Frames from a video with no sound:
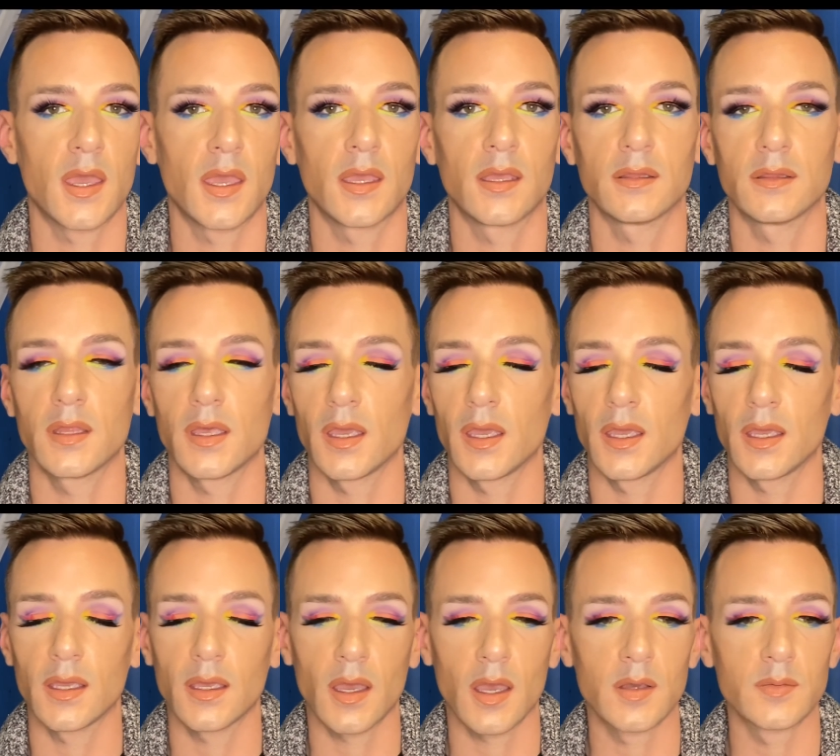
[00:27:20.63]
Like,
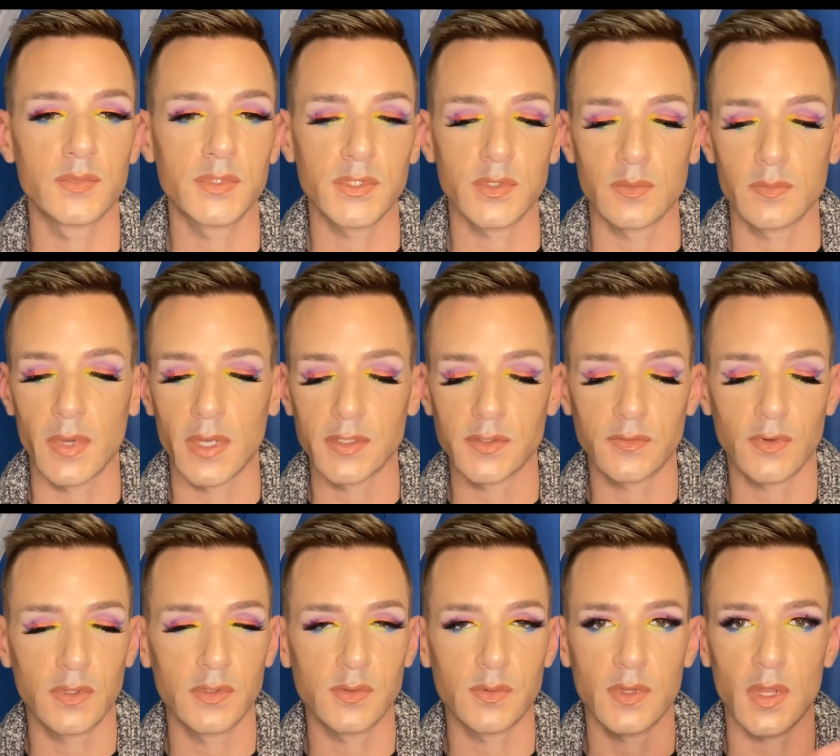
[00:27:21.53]
I'm still best friends
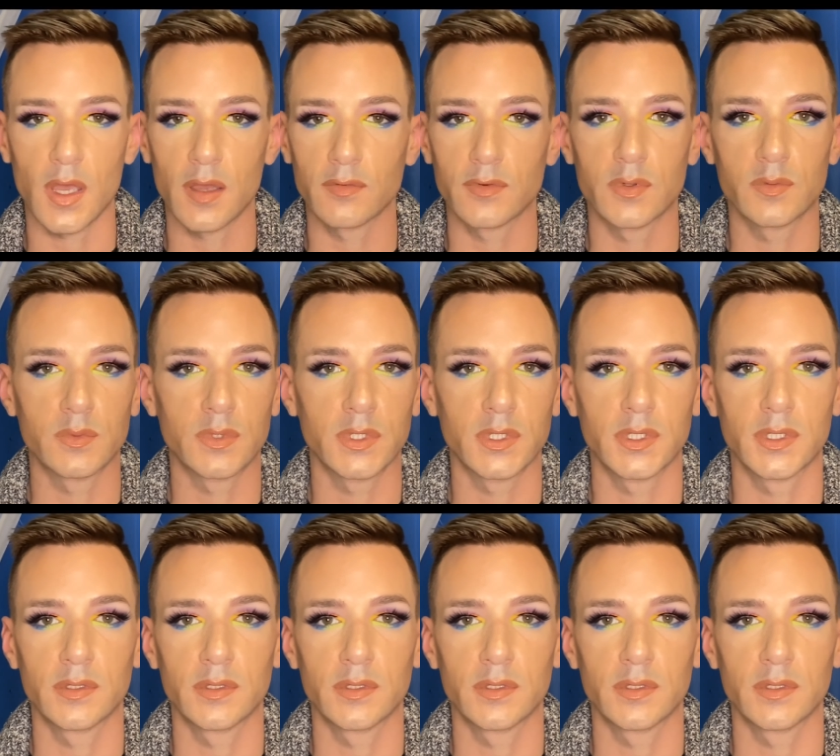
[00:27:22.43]
with everyone